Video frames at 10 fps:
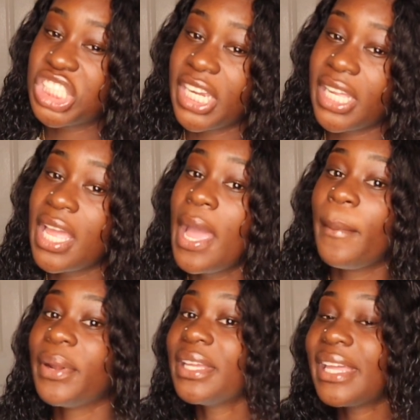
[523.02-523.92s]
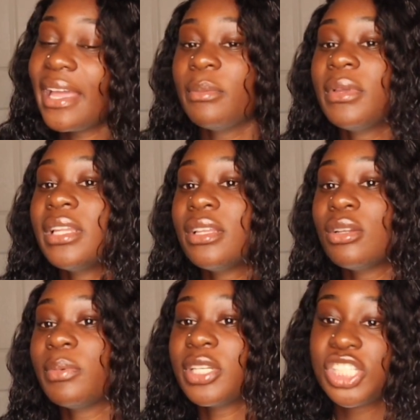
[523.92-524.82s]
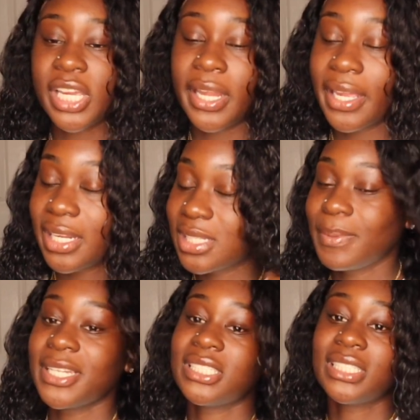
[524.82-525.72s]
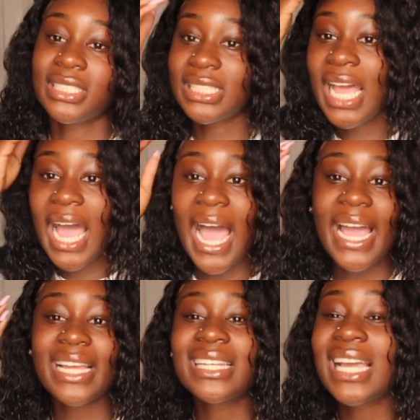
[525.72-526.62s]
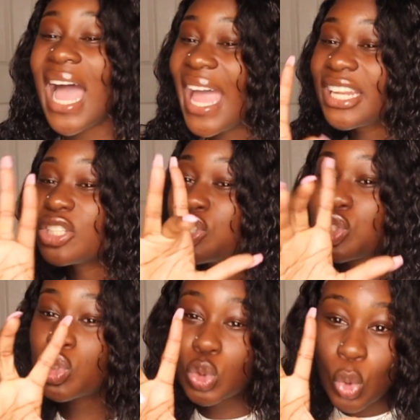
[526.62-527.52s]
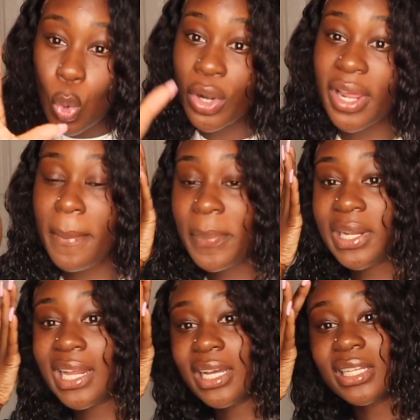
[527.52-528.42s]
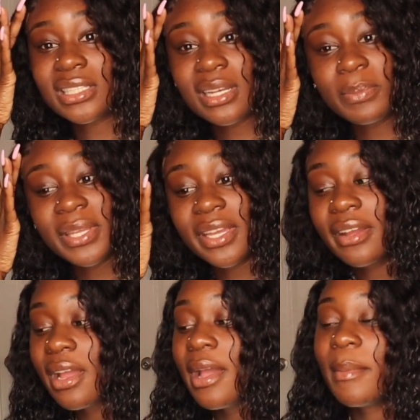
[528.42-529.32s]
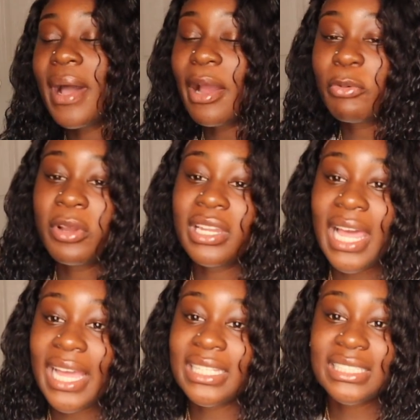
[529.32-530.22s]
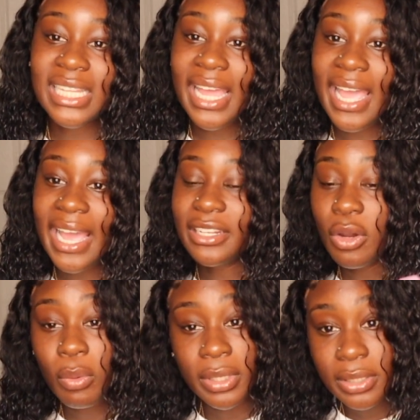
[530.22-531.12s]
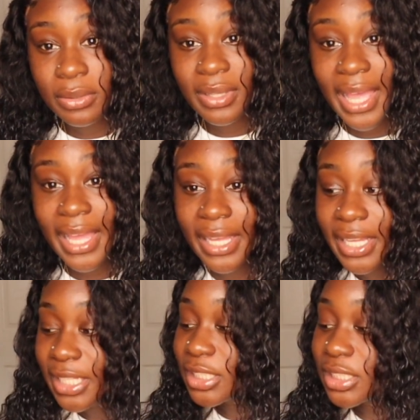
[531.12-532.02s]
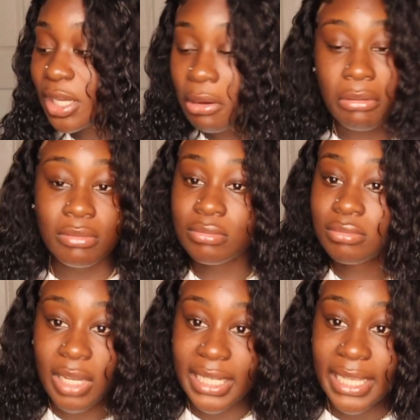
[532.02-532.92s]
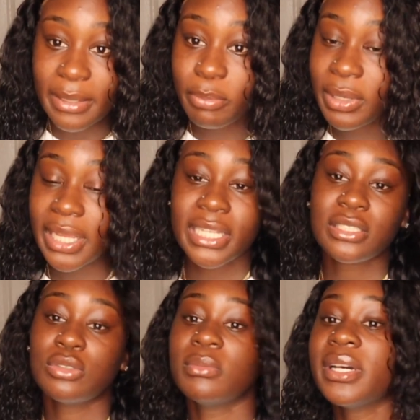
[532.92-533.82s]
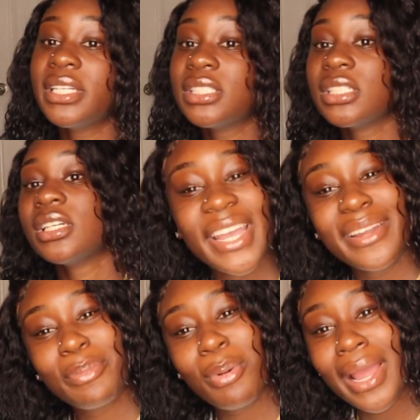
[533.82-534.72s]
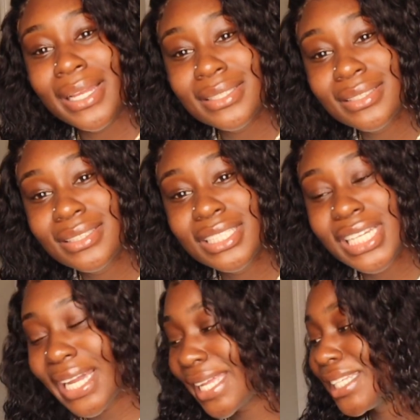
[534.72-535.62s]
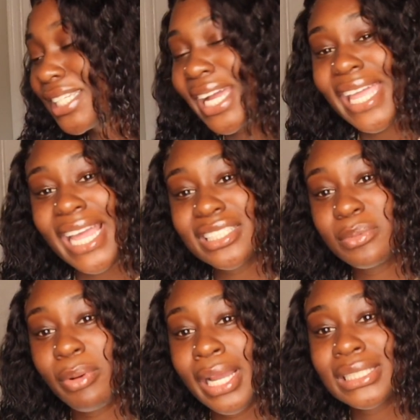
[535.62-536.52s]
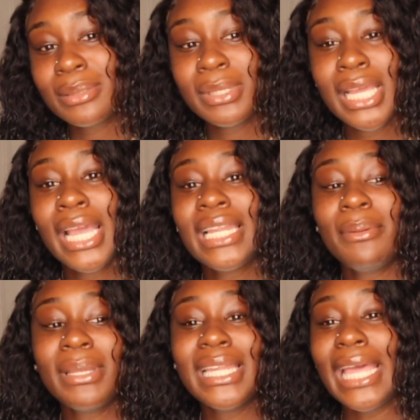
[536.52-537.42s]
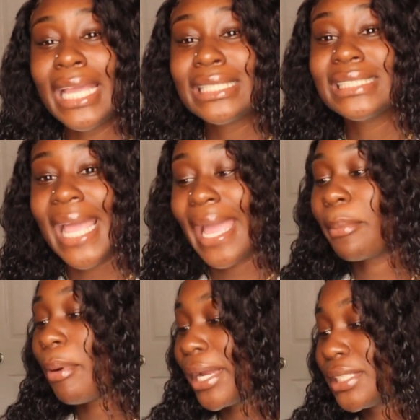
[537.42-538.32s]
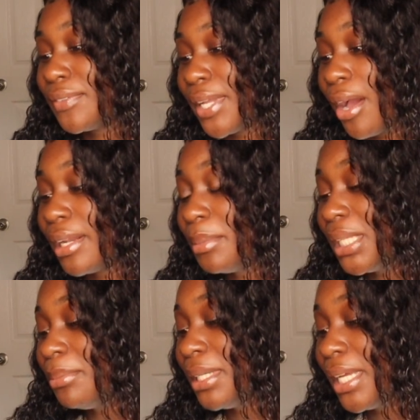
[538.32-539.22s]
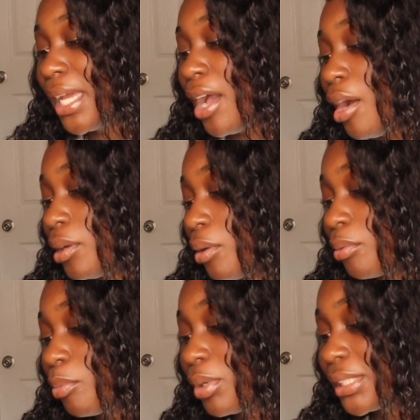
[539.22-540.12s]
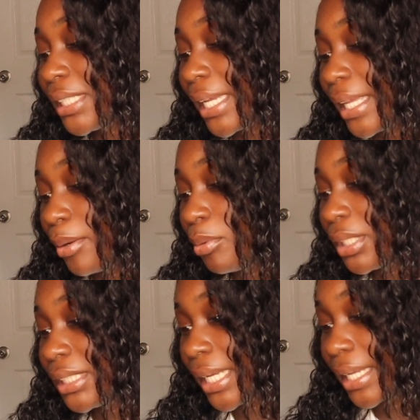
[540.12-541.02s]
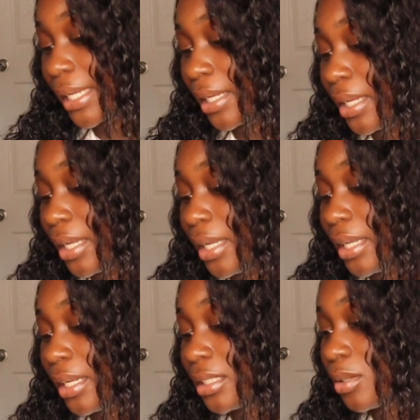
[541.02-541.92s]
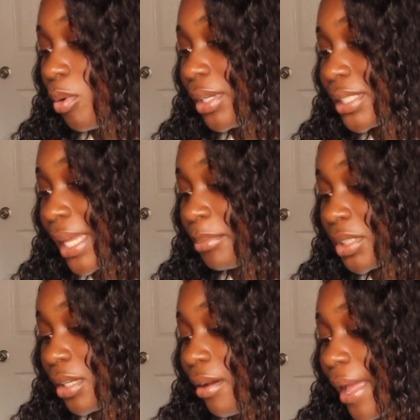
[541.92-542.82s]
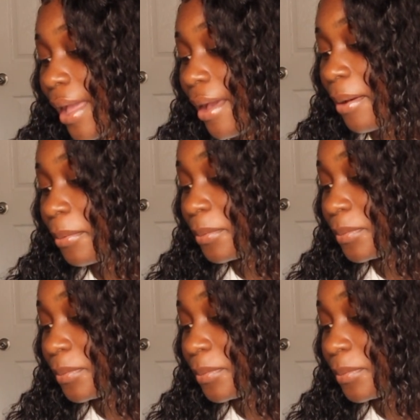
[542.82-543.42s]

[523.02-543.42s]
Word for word: shedding, but it gave me a little bit of shedding, and especially because I kind of sort of plucked up here, but I realized that I don't want to do that, so I didn't pluck it too much. I hear the price. Did y'all did y'all catch the price? Let me let me get an exact price for y'all. Let me let me hold on one second. One second. Let's go on this Amazon app.